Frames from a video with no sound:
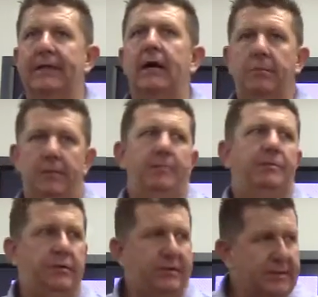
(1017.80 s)
help them
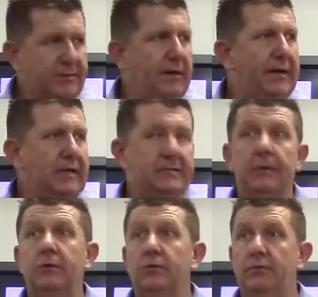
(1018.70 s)
to just relax,
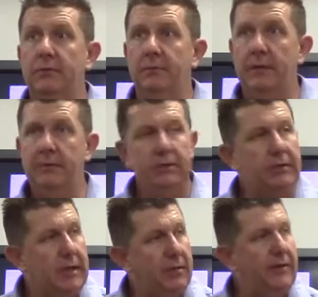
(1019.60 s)
because the moment you
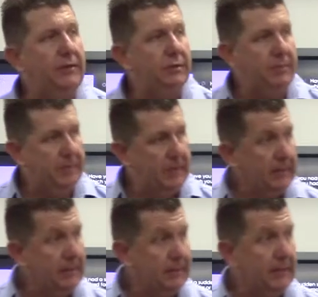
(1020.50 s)
go into a
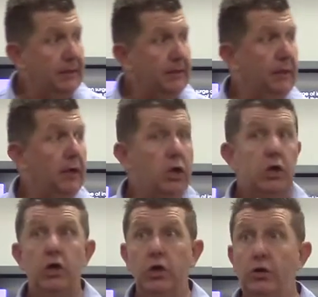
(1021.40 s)
panic attack,
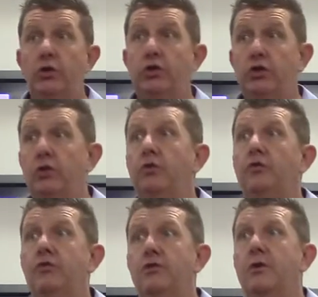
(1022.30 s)
you do
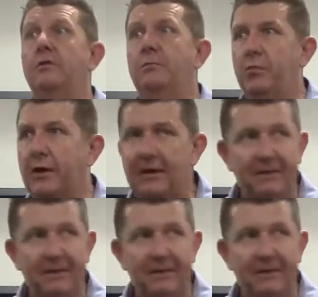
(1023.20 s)
not breathe.